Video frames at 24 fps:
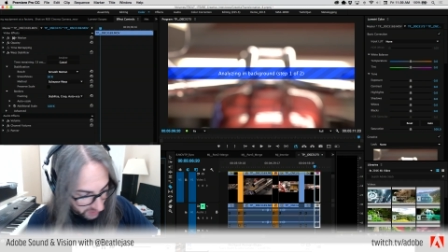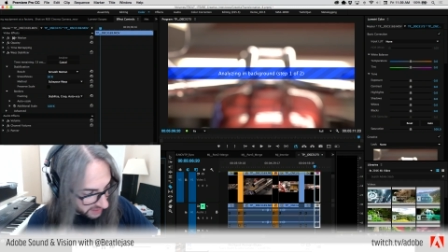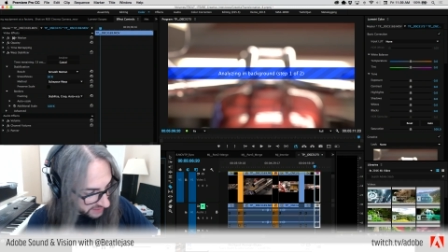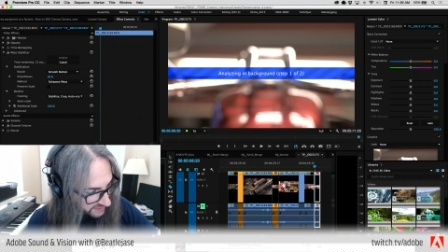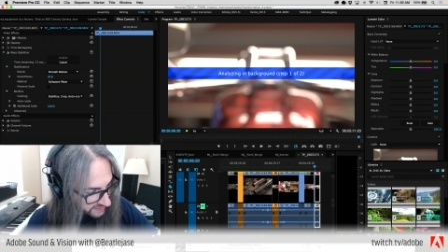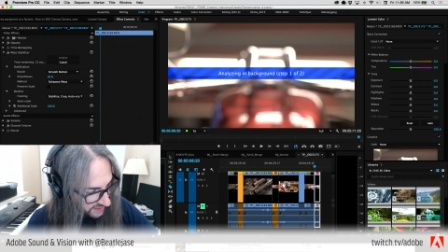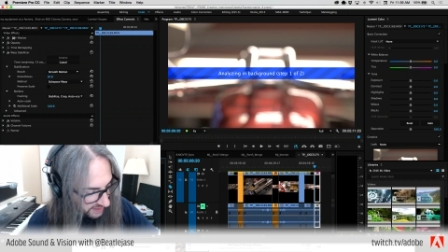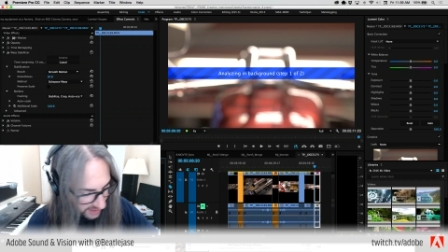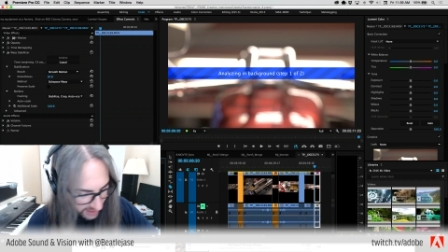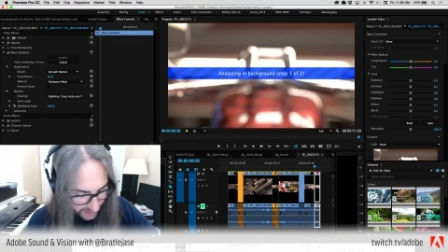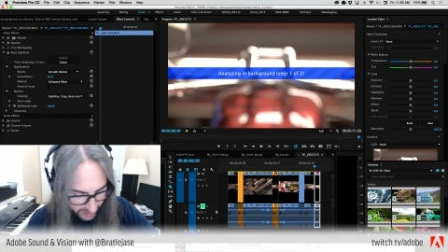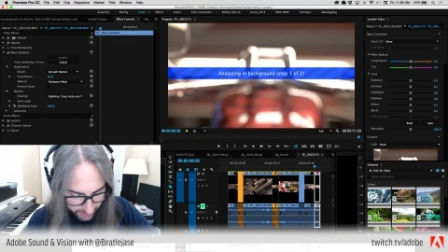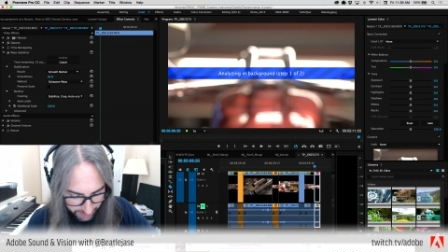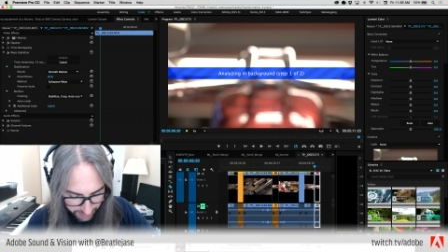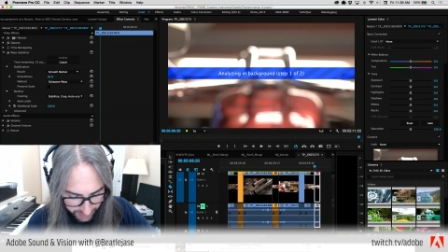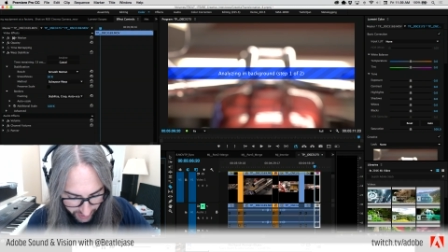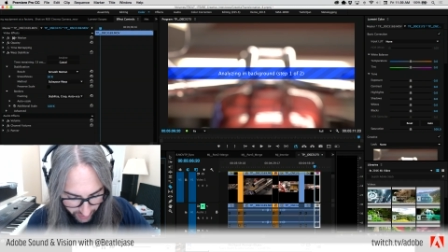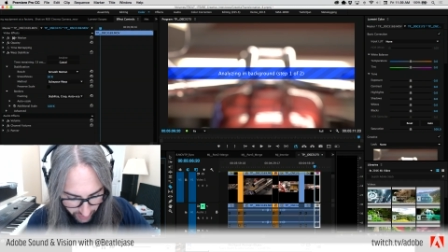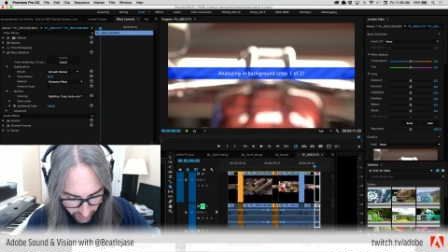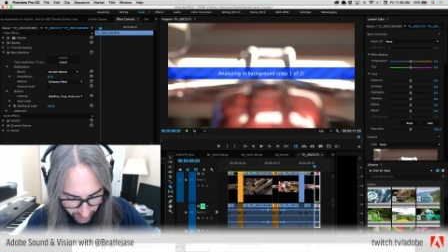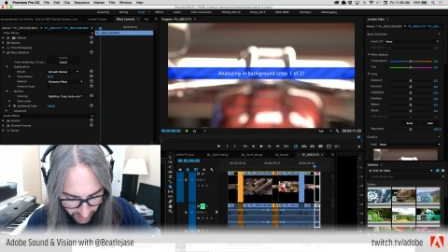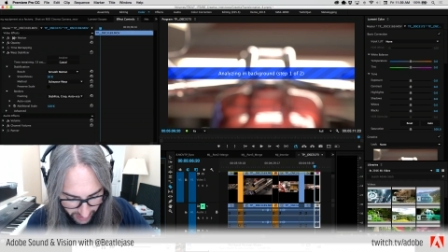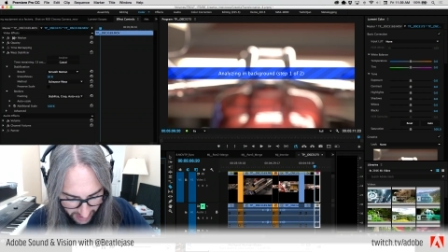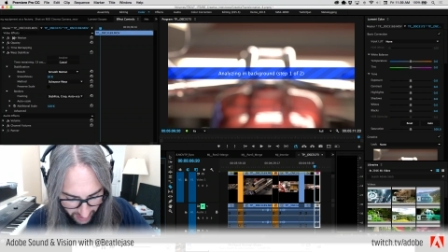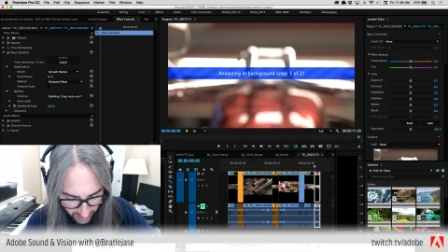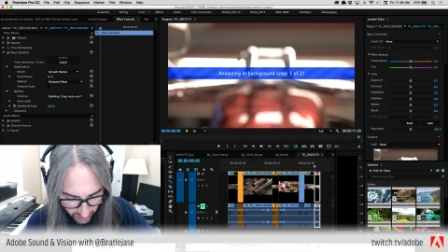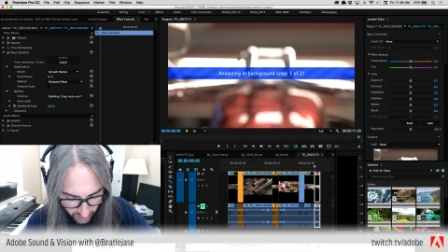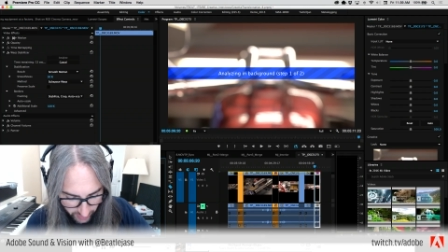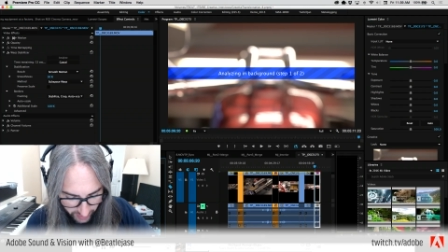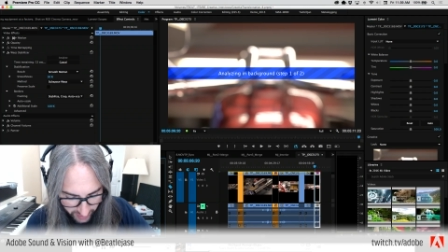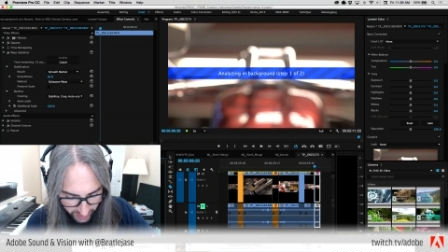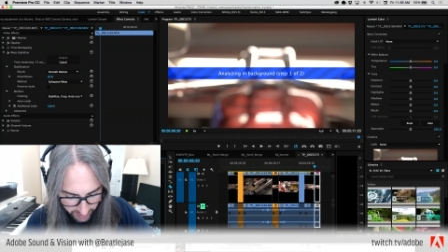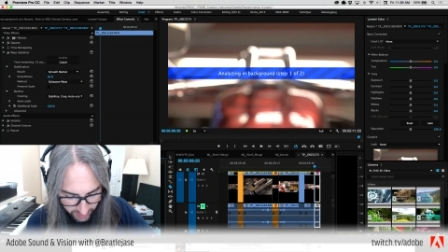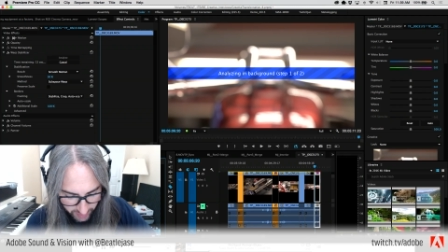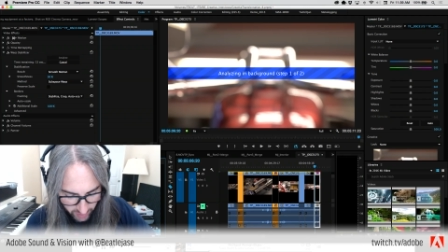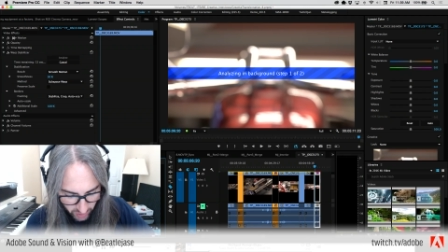Is it a computer
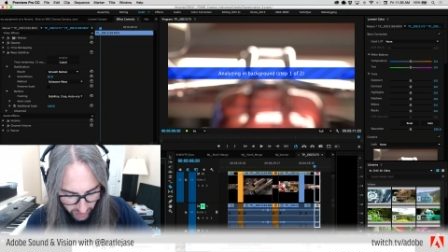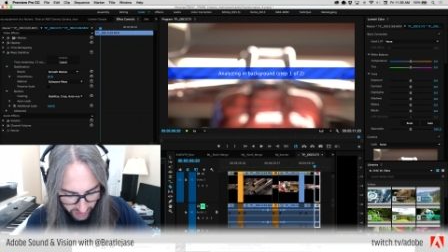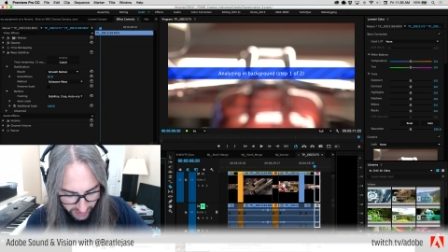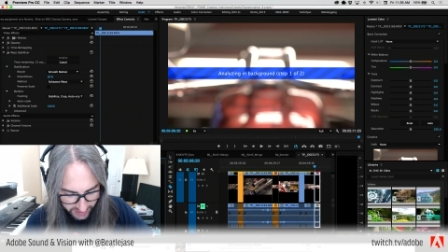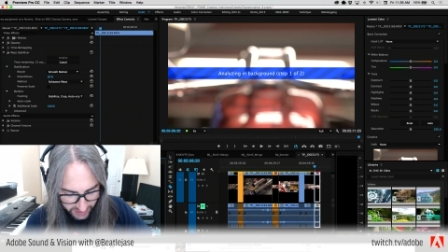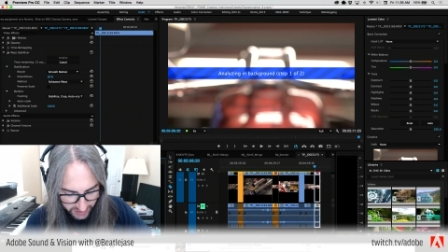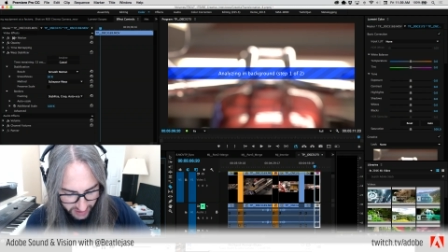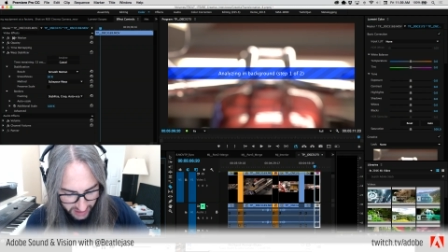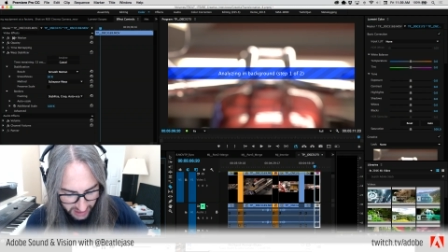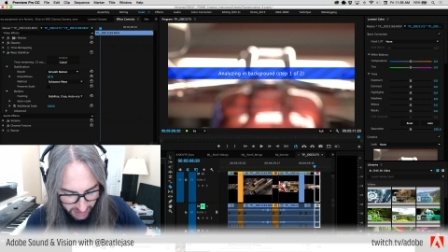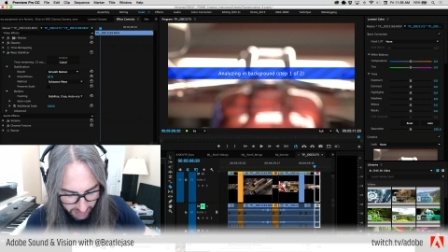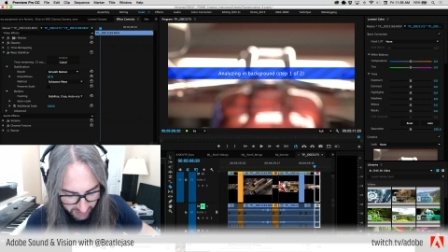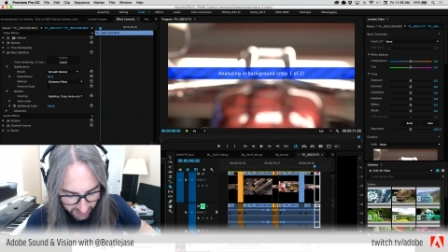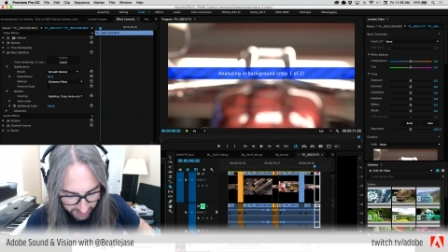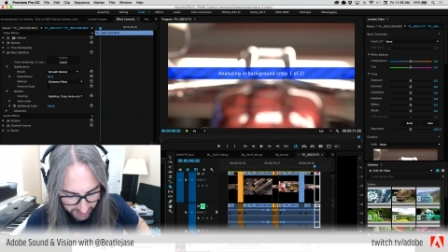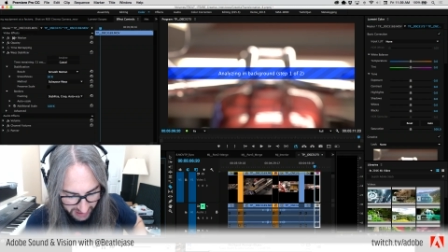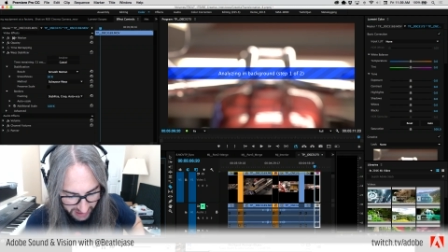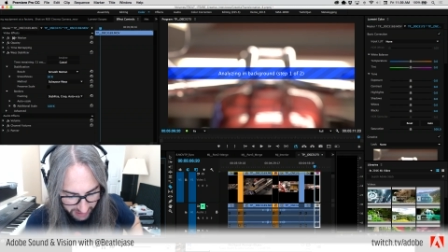algorithm or a team of